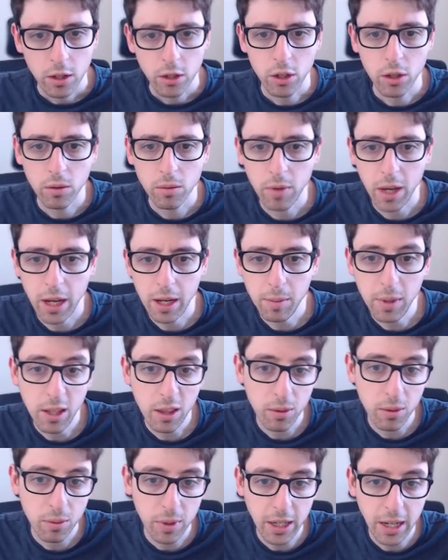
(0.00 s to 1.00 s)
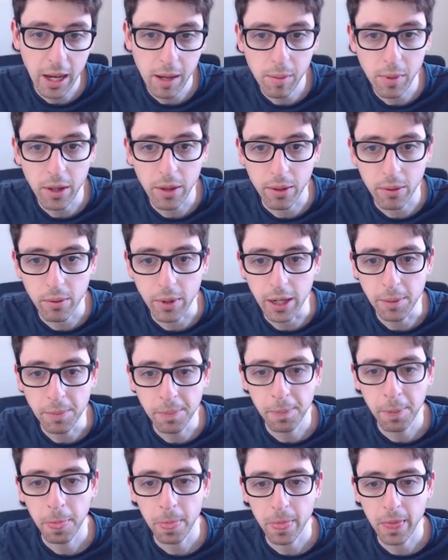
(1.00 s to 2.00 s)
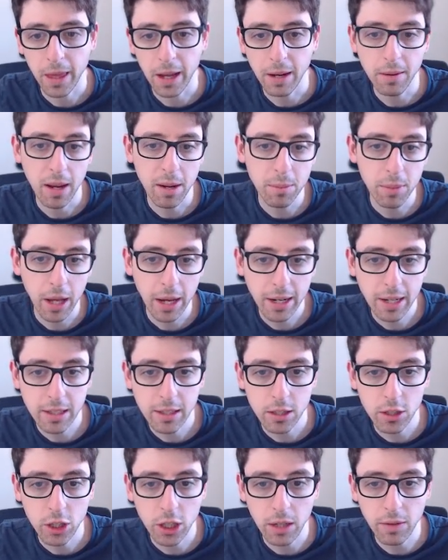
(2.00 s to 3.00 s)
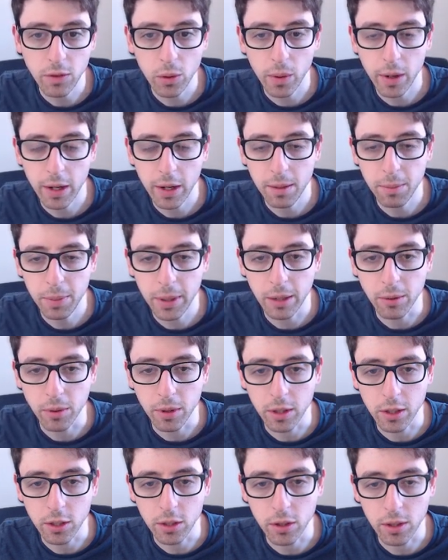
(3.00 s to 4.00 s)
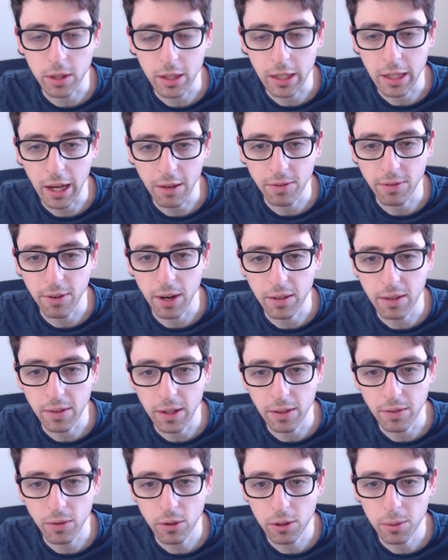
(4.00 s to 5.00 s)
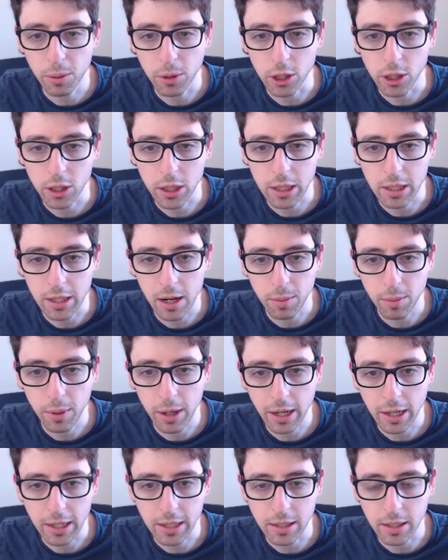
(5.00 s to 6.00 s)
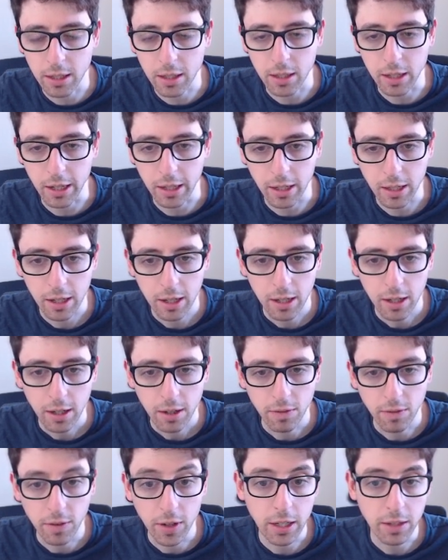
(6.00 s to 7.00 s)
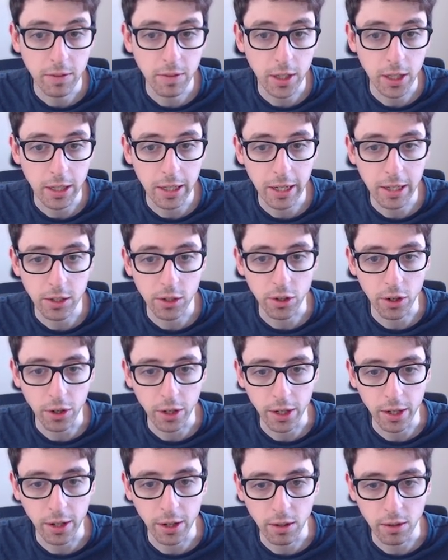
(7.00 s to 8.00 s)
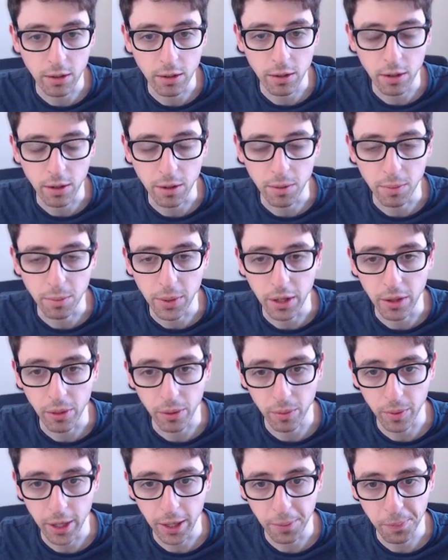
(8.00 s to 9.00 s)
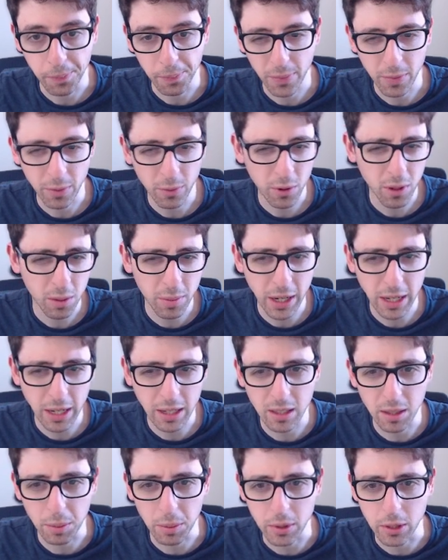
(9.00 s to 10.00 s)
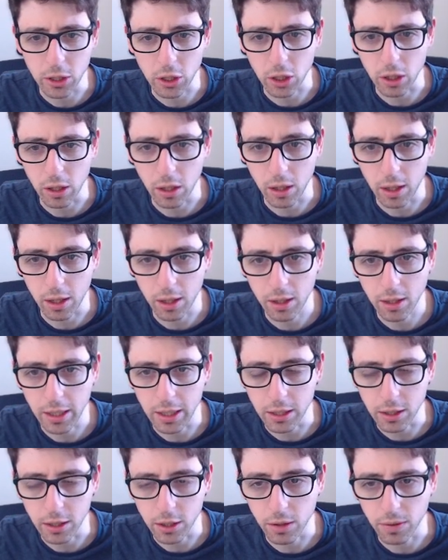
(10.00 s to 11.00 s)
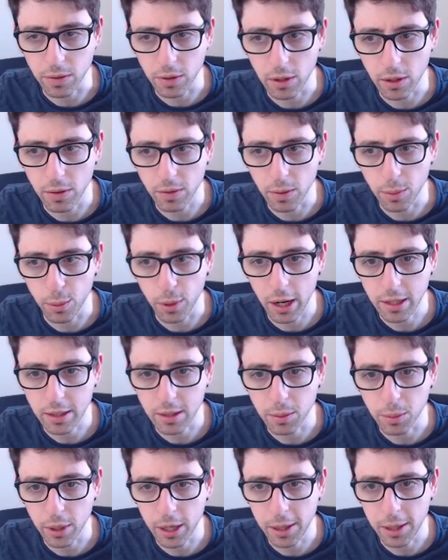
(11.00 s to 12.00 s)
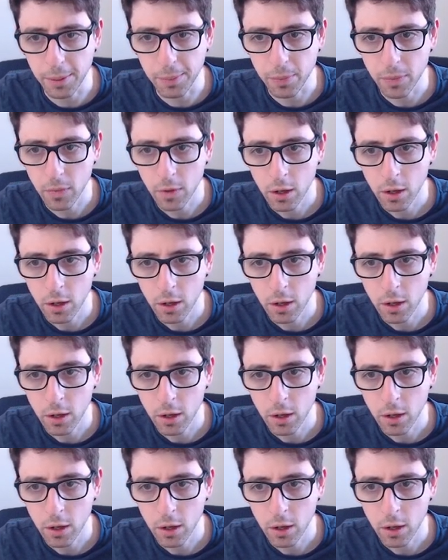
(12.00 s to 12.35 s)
So ab3, and black has achieved quite a bit with this early a5, a4 push, because now black has this like very, very nice target on b3. It really makes the position a lot easier for black to play.